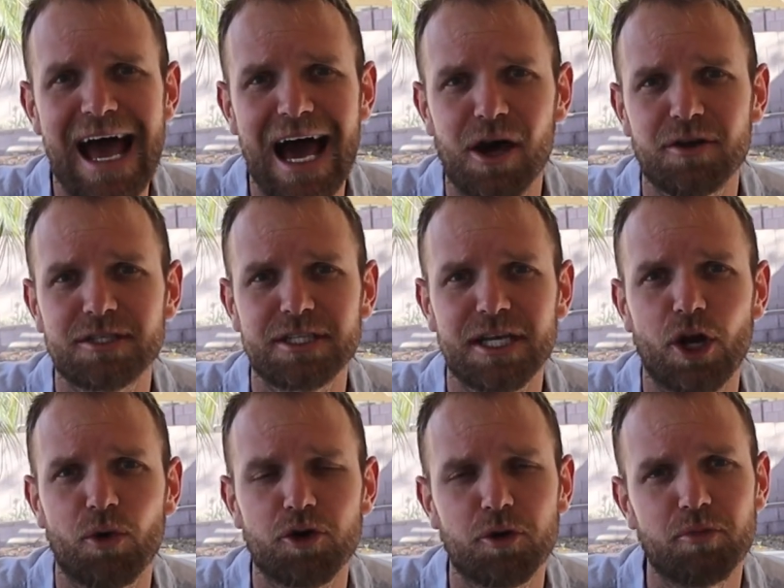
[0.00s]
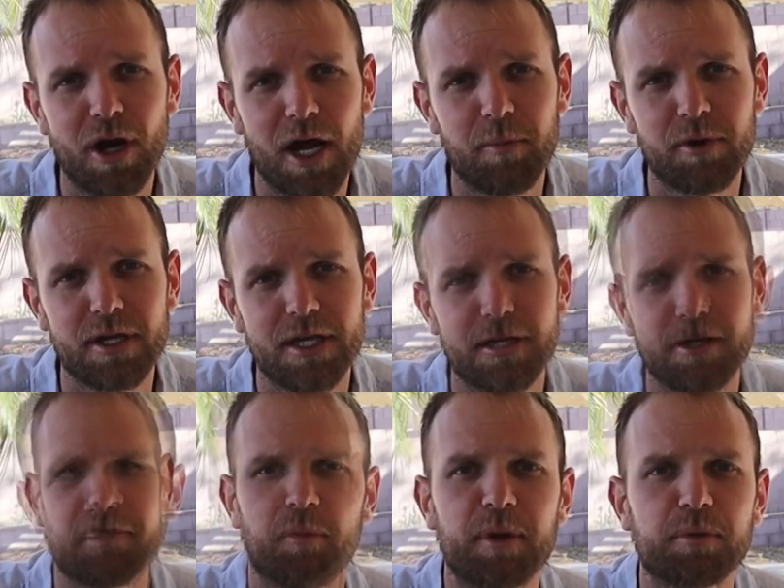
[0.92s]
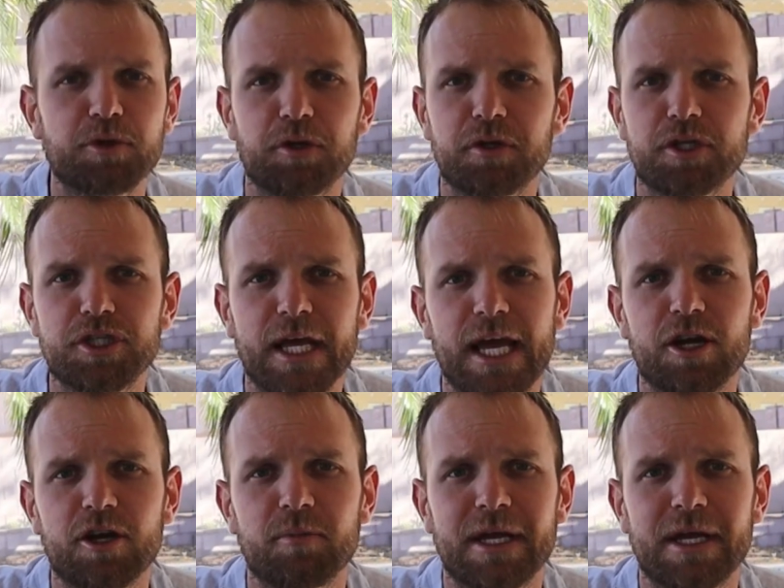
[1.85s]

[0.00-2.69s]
out-of-state rental property. For people new to the channel,